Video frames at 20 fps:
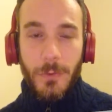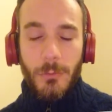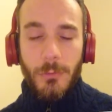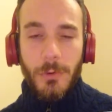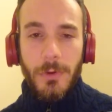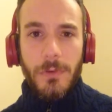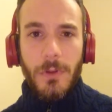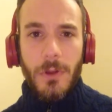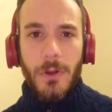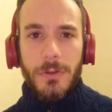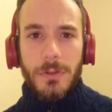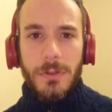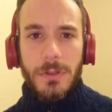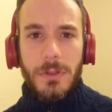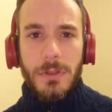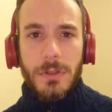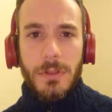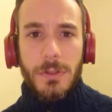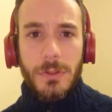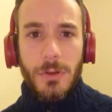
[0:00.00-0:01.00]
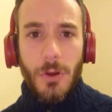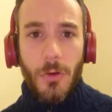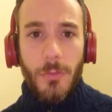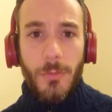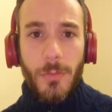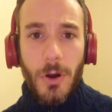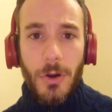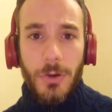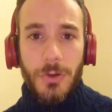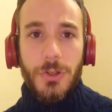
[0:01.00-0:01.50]
We've learned so
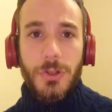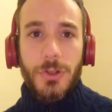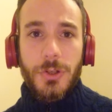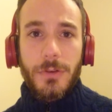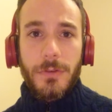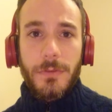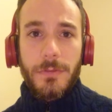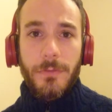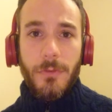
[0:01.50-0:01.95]
much